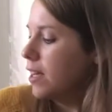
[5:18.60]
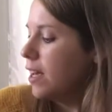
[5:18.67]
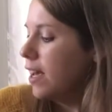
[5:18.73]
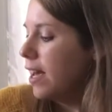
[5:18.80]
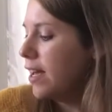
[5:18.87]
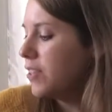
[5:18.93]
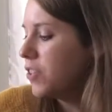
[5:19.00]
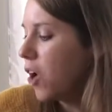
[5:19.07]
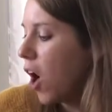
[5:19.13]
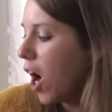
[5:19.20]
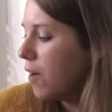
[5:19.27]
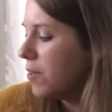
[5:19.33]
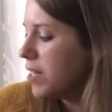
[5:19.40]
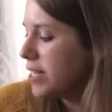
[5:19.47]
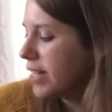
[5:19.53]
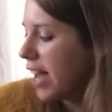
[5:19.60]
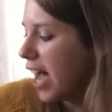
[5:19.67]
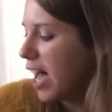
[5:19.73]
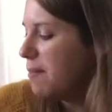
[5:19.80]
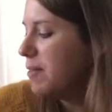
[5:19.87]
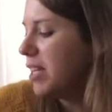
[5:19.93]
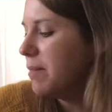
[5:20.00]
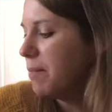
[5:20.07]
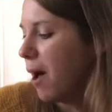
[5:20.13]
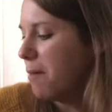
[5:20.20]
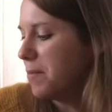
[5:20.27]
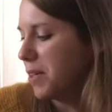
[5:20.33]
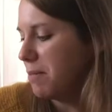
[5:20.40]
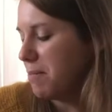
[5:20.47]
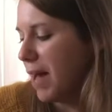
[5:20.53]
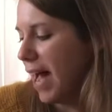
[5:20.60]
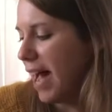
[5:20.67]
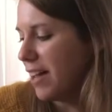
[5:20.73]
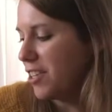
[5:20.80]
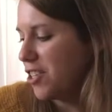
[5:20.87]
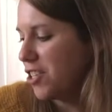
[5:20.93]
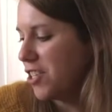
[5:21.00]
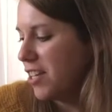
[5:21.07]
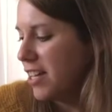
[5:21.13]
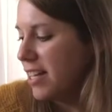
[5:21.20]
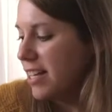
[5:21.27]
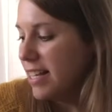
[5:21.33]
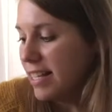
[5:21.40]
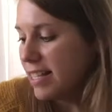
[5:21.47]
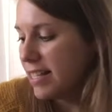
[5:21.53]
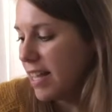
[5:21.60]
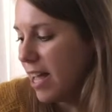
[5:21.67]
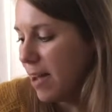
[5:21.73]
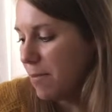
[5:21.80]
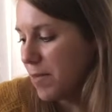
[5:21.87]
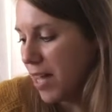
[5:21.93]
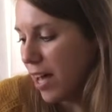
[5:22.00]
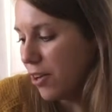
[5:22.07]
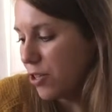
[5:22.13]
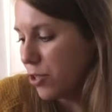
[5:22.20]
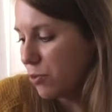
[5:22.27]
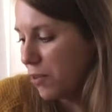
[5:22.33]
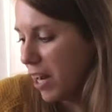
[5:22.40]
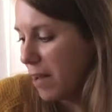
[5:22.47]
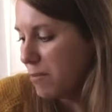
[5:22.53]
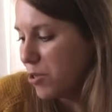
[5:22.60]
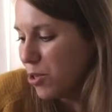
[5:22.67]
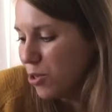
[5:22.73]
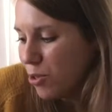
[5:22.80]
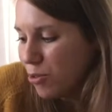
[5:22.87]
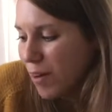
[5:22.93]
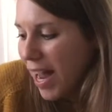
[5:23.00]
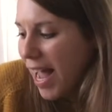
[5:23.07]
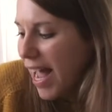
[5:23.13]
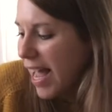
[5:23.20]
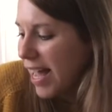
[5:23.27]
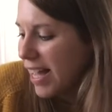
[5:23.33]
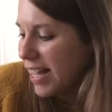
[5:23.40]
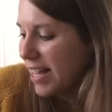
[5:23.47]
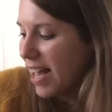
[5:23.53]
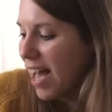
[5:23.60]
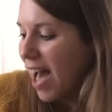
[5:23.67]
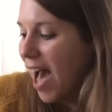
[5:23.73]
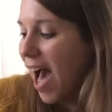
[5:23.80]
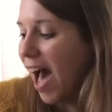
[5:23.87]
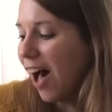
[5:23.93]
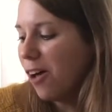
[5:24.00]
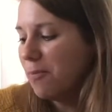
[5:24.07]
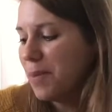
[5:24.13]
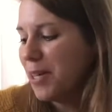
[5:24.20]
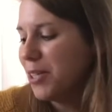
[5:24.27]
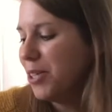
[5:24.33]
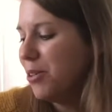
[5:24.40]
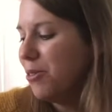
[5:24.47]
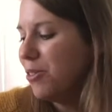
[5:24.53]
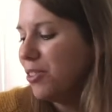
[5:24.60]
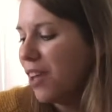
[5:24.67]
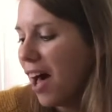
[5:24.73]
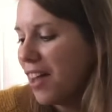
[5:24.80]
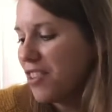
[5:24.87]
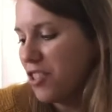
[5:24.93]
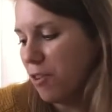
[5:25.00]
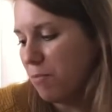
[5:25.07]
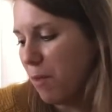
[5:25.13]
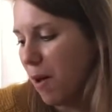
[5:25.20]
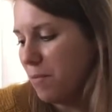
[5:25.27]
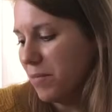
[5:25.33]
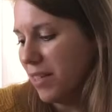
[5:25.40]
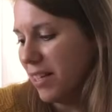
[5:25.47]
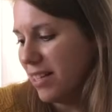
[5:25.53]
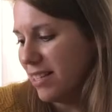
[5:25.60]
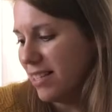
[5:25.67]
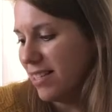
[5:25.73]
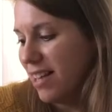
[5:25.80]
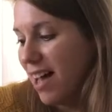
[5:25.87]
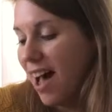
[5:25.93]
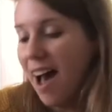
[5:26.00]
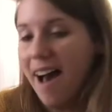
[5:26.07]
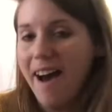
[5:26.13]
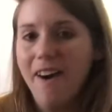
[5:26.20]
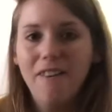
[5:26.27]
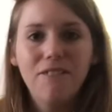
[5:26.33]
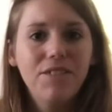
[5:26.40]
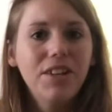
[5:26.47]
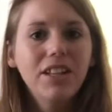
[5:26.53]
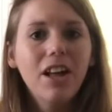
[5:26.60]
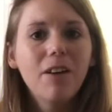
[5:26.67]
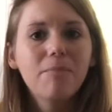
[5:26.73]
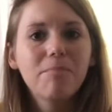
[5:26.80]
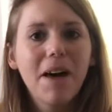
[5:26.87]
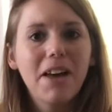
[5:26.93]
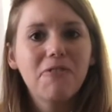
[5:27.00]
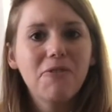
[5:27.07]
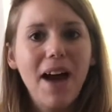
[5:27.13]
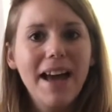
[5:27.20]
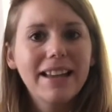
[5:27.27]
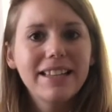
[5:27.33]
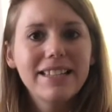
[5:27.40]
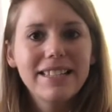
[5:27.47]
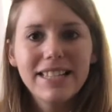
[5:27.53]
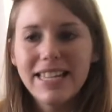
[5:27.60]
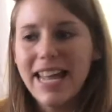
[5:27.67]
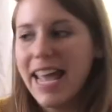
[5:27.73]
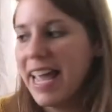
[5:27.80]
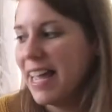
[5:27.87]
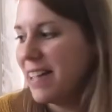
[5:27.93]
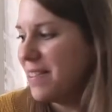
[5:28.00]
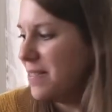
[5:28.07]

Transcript: It's harvest time in the pumpkin patch. Sam tells Gramps, "Hooray! I'll pick you lots of pumpkins. I'll fill up my wagon today."